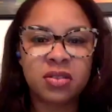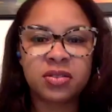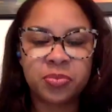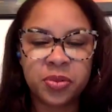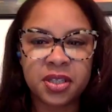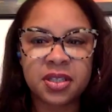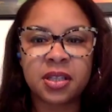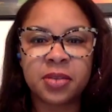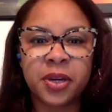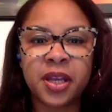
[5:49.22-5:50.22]
also being
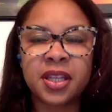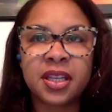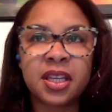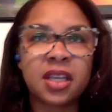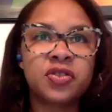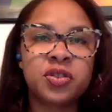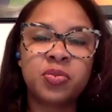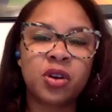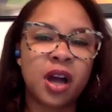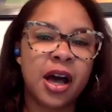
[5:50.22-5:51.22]
deliberate. And then it gives
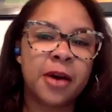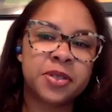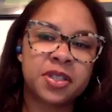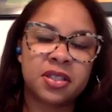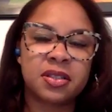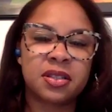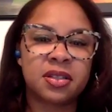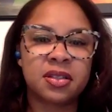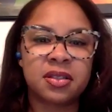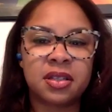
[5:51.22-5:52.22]
you more options
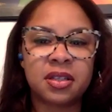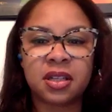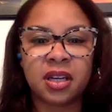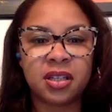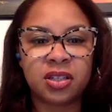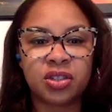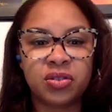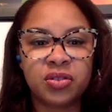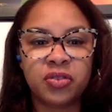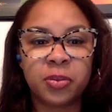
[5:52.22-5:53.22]
to kind of
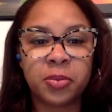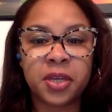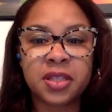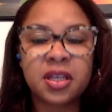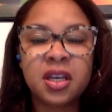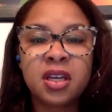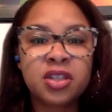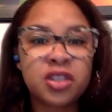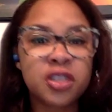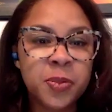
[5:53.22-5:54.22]
choose from, because
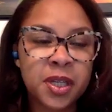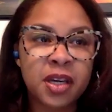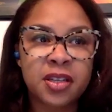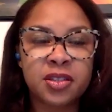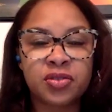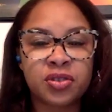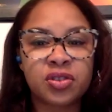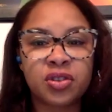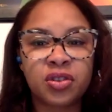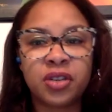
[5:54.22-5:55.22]
just because there's
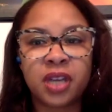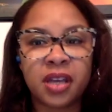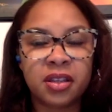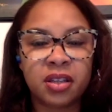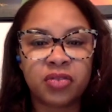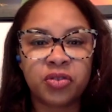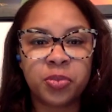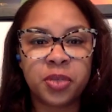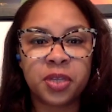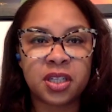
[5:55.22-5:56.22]
a certain ethnic
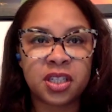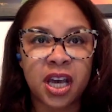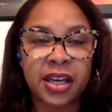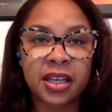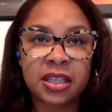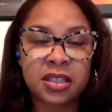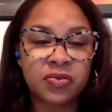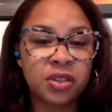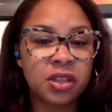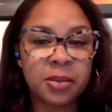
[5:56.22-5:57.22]
group in the shot, it's
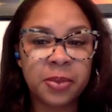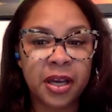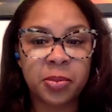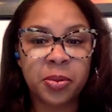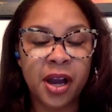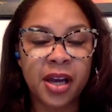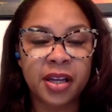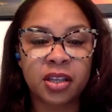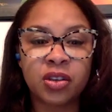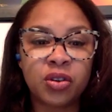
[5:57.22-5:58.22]
really about the
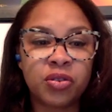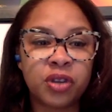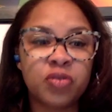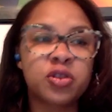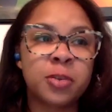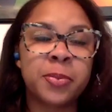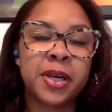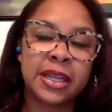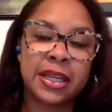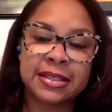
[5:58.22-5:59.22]
product. You don't know.
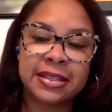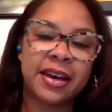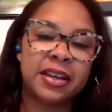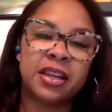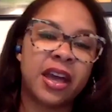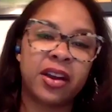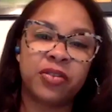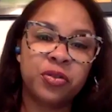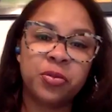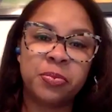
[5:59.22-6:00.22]
Somebody that's not in that
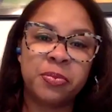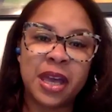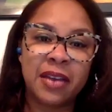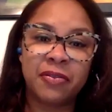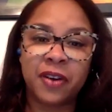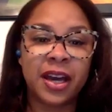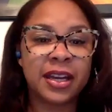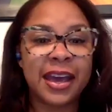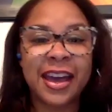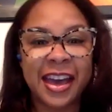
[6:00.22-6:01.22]
group may
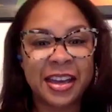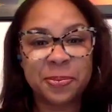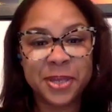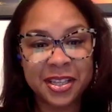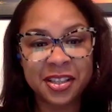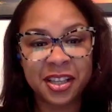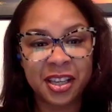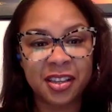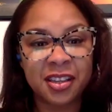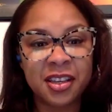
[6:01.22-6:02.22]
find that ad
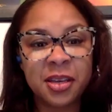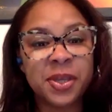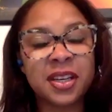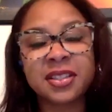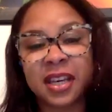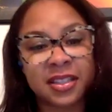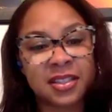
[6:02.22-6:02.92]
appealing because